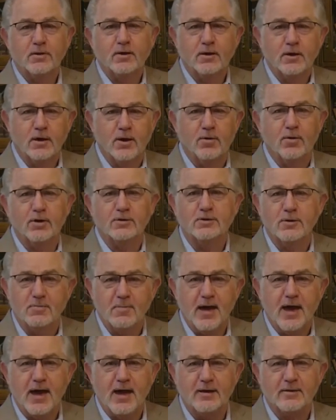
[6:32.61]
lowered the
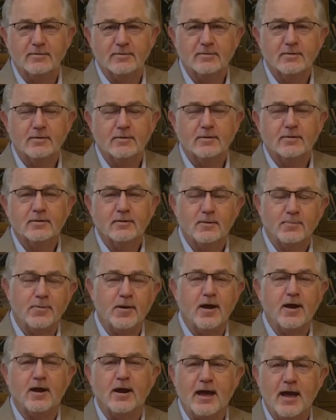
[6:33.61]
mat the
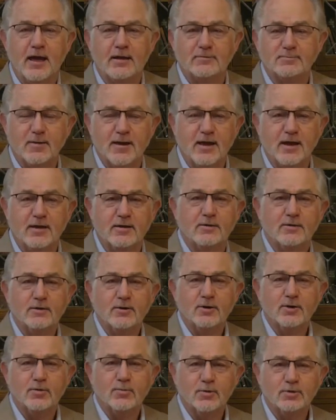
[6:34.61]
paralyzed man
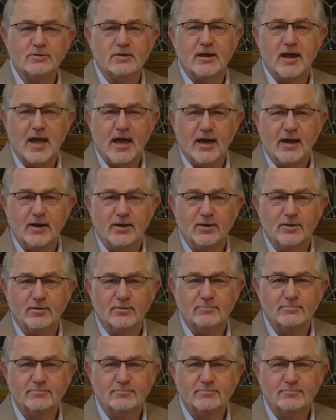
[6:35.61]
was lying on.